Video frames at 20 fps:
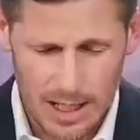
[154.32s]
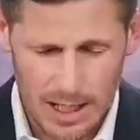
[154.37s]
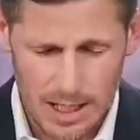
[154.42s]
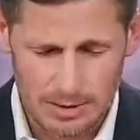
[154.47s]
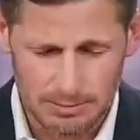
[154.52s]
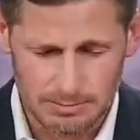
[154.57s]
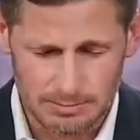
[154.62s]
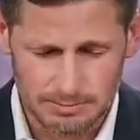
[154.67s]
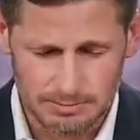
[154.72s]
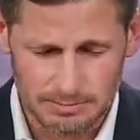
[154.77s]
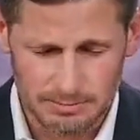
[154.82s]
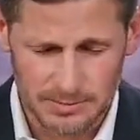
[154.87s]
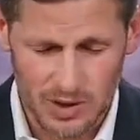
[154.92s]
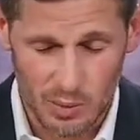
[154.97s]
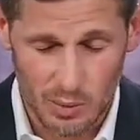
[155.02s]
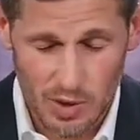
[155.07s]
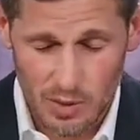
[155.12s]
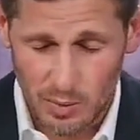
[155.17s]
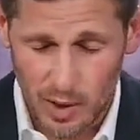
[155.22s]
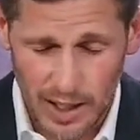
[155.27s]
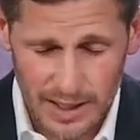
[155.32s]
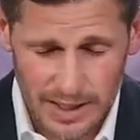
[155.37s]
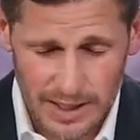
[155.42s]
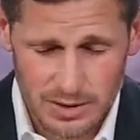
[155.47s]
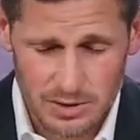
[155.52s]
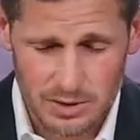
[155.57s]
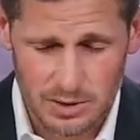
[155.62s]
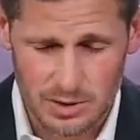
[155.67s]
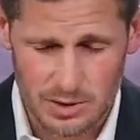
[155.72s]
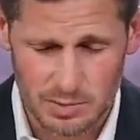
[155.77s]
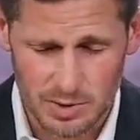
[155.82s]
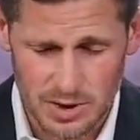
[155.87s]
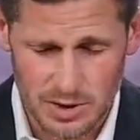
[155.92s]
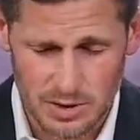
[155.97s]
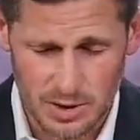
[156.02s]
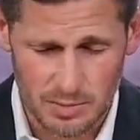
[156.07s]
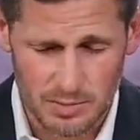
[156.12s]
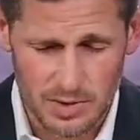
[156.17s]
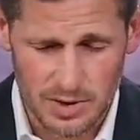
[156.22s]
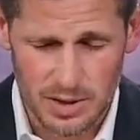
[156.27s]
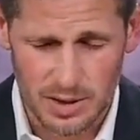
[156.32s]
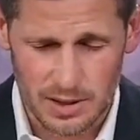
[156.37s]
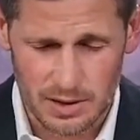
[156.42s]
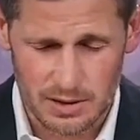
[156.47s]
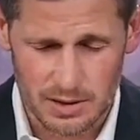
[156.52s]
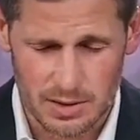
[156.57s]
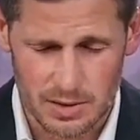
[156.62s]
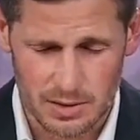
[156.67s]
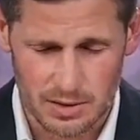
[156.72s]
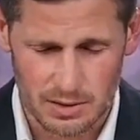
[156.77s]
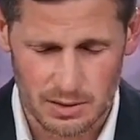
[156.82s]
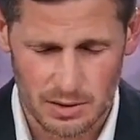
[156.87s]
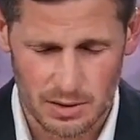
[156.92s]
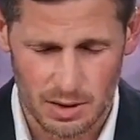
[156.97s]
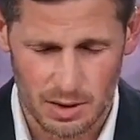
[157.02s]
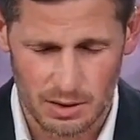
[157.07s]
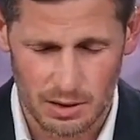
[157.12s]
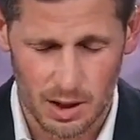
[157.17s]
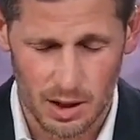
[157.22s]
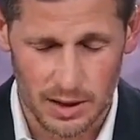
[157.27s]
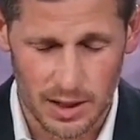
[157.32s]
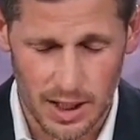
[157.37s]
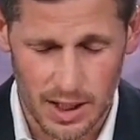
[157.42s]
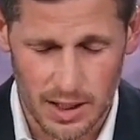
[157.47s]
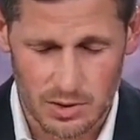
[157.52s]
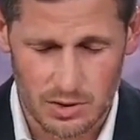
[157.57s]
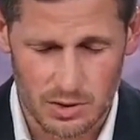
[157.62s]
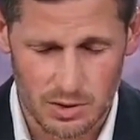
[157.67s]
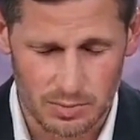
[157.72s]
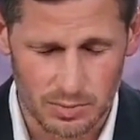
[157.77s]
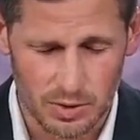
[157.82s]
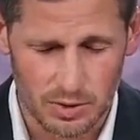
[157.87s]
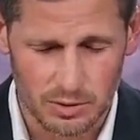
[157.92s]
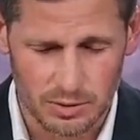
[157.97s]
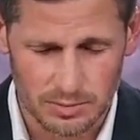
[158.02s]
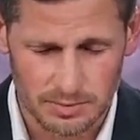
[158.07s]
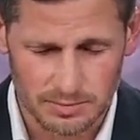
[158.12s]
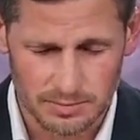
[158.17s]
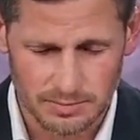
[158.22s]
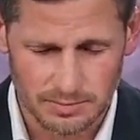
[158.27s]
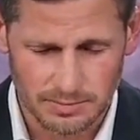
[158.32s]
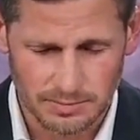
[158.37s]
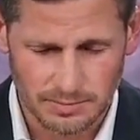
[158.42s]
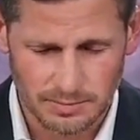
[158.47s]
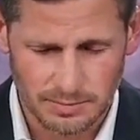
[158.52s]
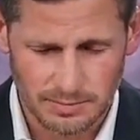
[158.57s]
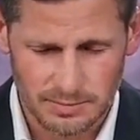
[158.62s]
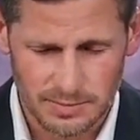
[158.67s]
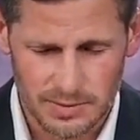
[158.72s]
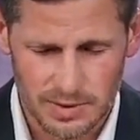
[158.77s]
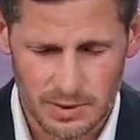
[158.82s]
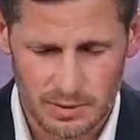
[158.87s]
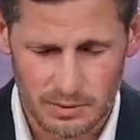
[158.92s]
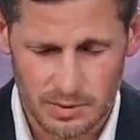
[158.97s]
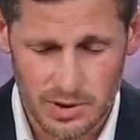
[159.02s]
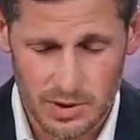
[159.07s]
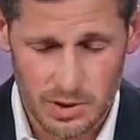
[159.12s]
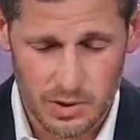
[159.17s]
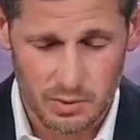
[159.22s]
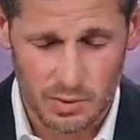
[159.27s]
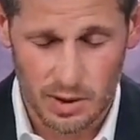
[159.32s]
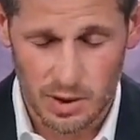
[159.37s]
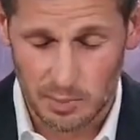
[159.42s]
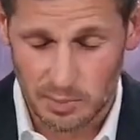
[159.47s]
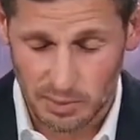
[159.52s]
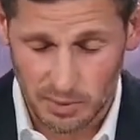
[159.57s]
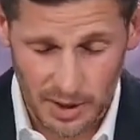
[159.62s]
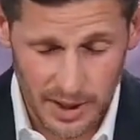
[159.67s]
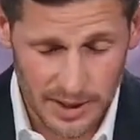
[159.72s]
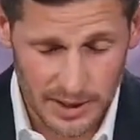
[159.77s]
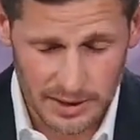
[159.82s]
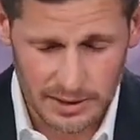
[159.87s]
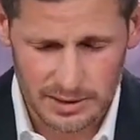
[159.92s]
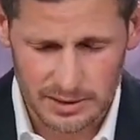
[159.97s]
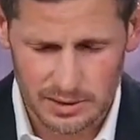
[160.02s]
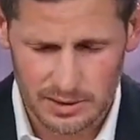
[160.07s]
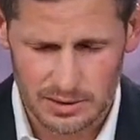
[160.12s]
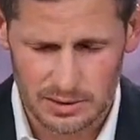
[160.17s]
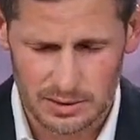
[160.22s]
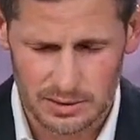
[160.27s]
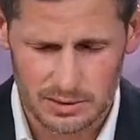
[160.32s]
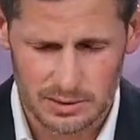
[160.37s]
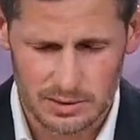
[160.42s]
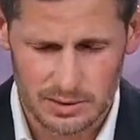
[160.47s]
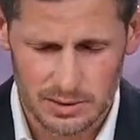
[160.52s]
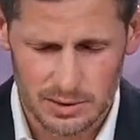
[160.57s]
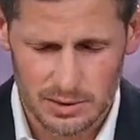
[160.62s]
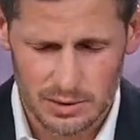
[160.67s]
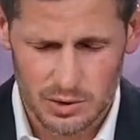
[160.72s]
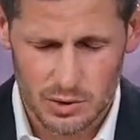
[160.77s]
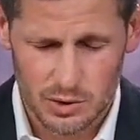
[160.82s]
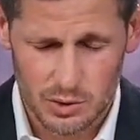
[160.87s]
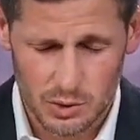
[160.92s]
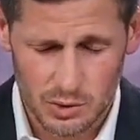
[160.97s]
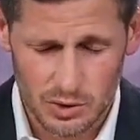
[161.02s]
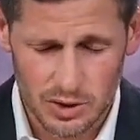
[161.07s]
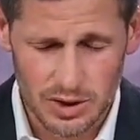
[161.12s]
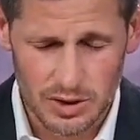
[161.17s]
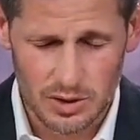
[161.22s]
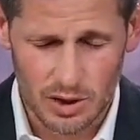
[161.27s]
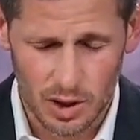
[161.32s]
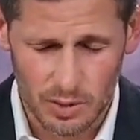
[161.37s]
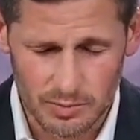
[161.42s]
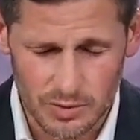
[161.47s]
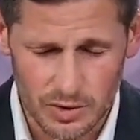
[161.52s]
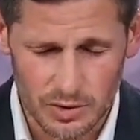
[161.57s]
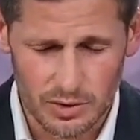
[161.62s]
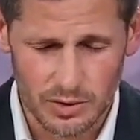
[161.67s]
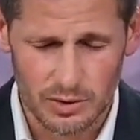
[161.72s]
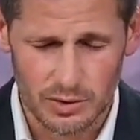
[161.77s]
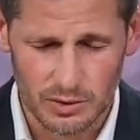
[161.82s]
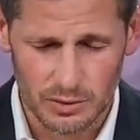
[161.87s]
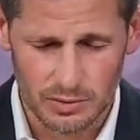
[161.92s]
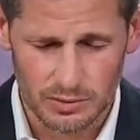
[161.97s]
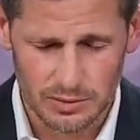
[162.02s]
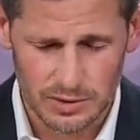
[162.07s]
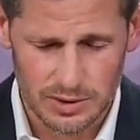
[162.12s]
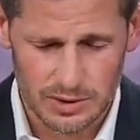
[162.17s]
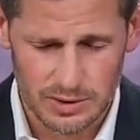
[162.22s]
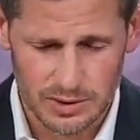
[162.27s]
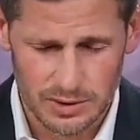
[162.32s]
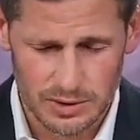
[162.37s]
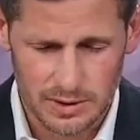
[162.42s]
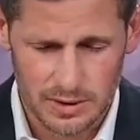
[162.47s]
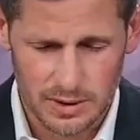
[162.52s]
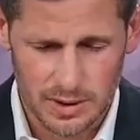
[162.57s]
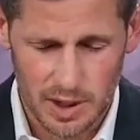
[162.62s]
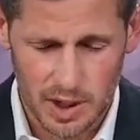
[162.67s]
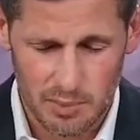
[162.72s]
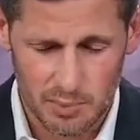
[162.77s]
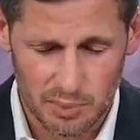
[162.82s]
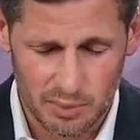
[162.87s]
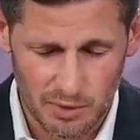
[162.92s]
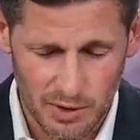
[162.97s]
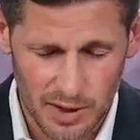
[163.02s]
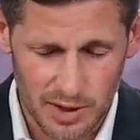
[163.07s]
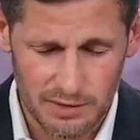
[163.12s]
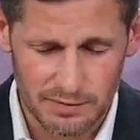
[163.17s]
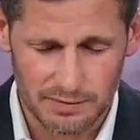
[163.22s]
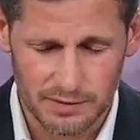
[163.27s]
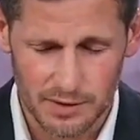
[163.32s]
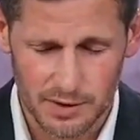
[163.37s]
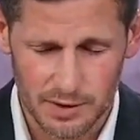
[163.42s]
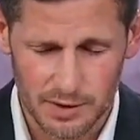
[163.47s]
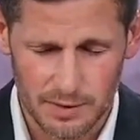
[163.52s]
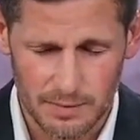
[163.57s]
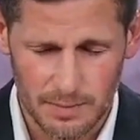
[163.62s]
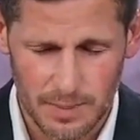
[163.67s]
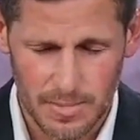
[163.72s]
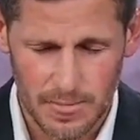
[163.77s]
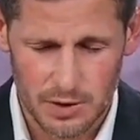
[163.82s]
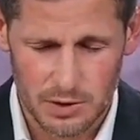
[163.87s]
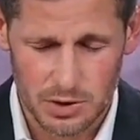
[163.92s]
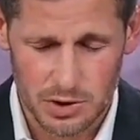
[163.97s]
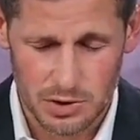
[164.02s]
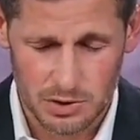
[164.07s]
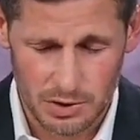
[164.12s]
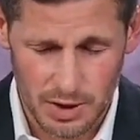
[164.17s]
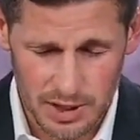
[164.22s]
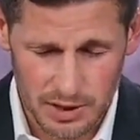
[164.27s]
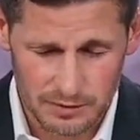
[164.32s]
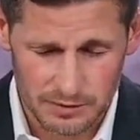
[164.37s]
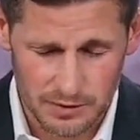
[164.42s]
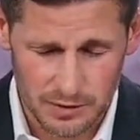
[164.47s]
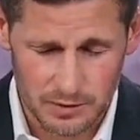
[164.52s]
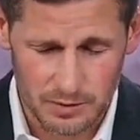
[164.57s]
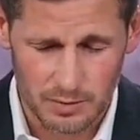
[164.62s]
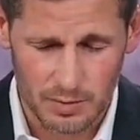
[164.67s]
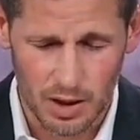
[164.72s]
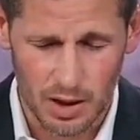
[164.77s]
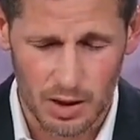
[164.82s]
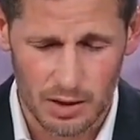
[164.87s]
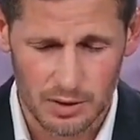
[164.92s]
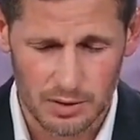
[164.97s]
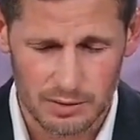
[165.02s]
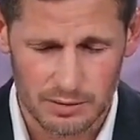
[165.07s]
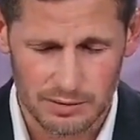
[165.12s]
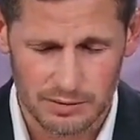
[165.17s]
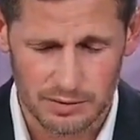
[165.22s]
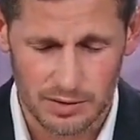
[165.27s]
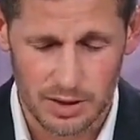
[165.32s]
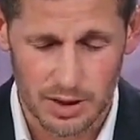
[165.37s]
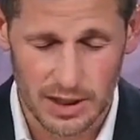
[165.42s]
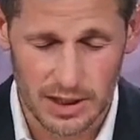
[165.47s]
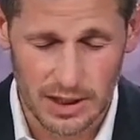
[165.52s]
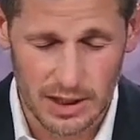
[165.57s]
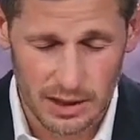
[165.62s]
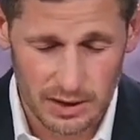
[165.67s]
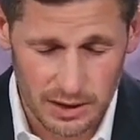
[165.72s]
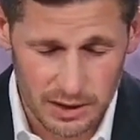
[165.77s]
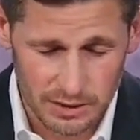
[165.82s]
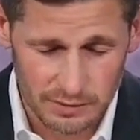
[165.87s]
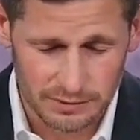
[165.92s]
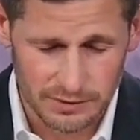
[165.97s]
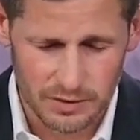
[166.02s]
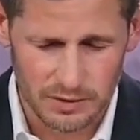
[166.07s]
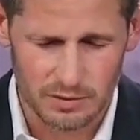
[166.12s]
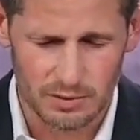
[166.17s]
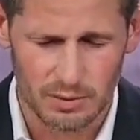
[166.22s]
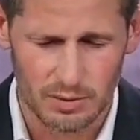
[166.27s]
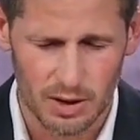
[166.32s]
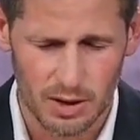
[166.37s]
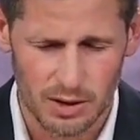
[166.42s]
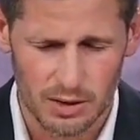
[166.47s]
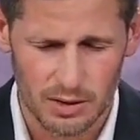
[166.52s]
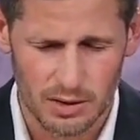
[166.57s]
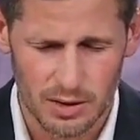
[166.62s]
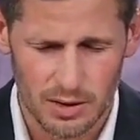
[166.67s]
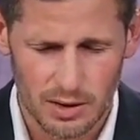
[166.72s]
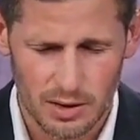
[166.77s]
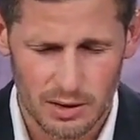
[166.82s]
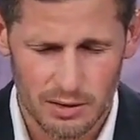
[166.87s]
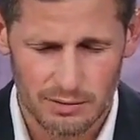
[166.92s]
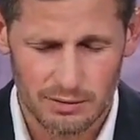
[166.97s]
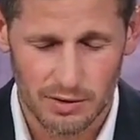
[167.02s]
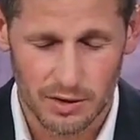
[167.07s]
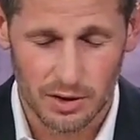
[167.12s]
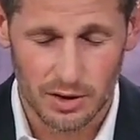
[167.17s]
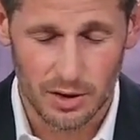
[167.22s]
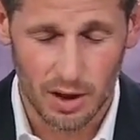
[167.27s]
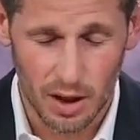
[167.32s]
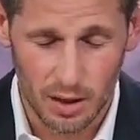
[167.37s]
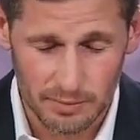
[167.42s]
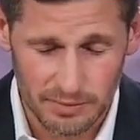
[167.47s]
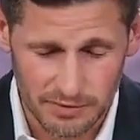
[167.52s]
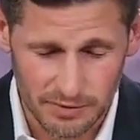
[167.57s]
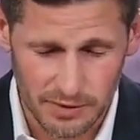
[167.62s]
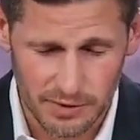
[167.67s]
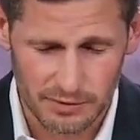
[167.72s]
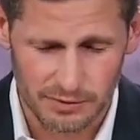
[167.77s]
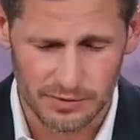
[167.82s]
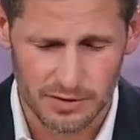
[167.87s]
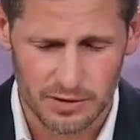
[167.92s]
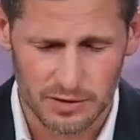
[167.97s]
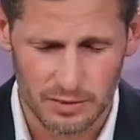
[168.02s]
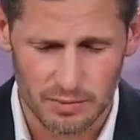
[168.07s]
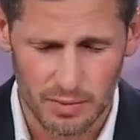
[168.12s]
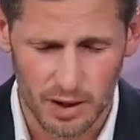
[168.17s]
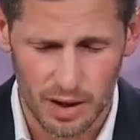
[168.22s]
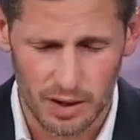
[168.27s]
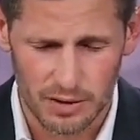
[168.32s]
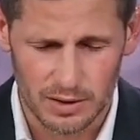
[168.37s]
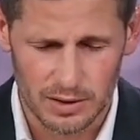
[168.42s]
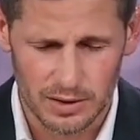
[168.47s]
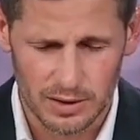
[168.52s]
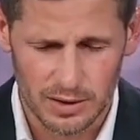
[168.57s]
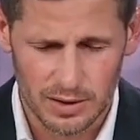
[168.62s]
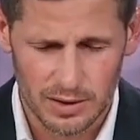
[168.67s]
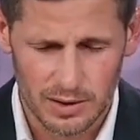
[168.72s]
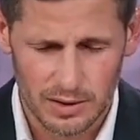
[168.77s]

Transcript: um, and we want answers, but some things are unanswerable. We just want to pray, truly come to you and pray for strength for Damar, for healing for Damar, for comfort for Damar,